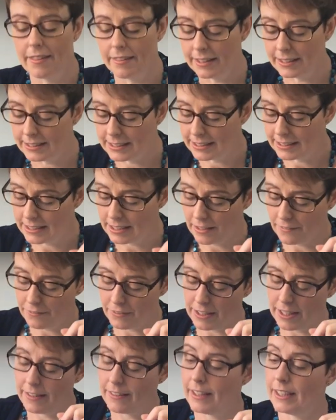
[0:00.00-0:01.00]
This is
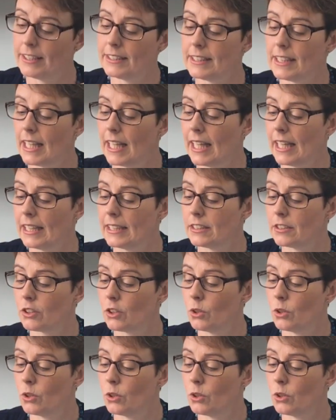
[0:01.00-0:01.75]
lovely. This is